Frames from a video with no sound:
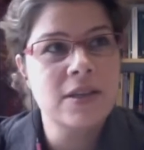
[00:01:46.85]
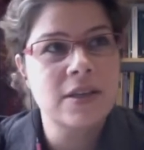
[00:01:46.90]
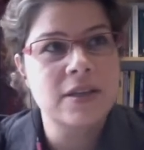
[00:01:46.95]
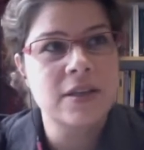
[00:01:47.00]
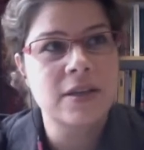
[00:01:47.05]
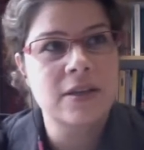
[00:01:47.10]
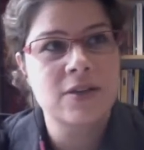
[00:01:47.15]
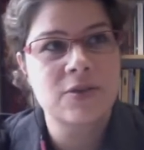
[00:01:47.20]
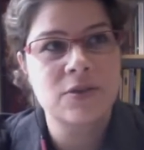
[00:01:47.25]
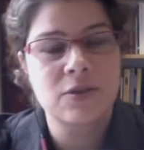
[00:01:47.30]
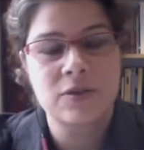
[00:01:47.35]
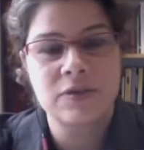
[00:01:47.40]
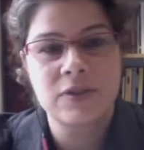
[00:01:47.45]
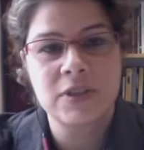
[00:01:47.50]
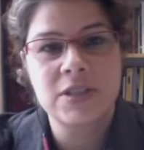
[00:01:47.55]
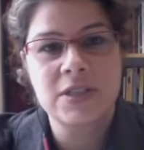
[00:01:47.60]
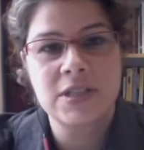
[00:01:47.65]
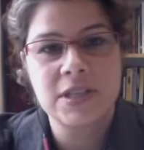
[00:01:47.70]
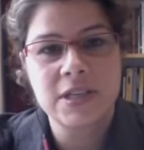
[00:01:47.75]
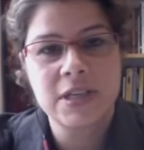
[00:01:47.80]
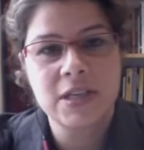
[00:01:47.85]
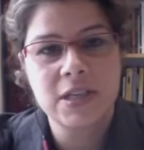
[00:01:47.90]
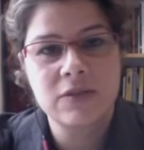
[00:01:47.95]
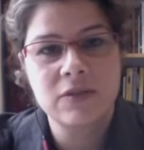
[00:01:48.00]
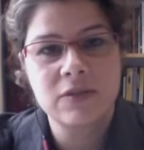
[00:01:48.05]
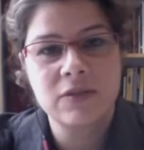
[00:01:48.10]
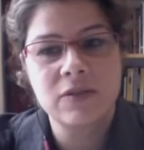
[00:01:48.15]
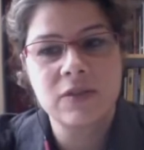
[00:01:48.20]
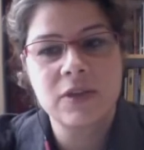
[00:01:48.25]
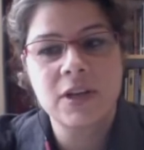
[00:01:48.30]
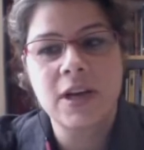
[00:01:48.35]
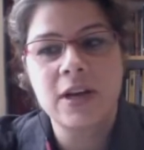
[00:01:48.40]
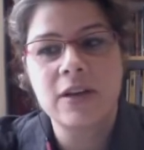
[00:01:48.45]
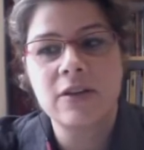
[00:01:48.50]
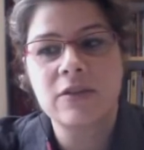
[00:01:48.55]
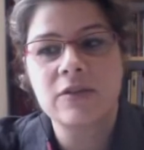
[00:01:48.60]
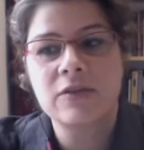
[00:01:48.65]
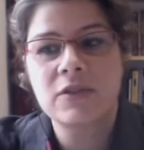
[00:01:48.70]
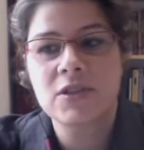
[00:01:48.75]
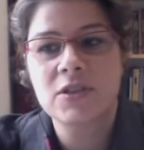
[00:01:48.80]
I think is sort of indicative of the kind
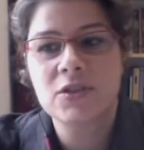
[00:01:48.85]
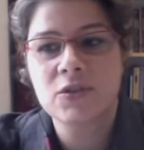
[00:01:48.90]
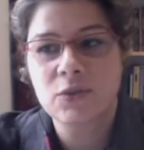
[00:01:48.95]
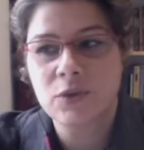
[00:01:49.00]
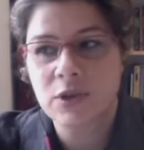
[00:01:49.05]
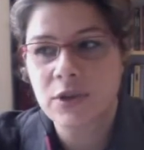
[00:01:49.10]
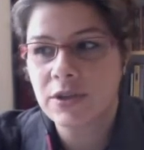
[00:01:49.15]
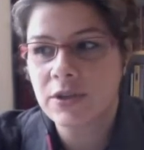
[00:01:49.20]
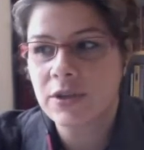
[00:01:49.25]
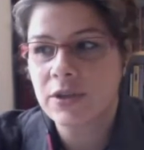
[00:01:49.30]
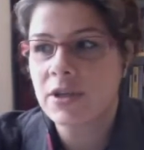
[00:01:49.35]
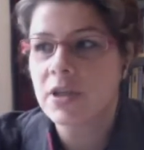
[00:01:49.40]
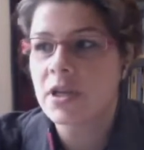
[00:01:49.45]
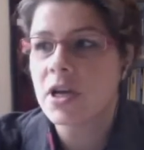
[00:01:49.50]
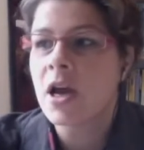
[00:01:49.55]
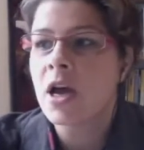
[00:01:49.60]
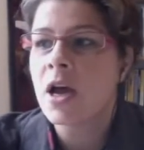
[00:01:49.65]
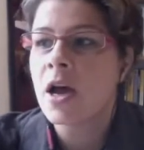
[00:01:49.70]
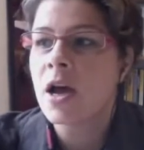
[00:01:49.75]
of disordered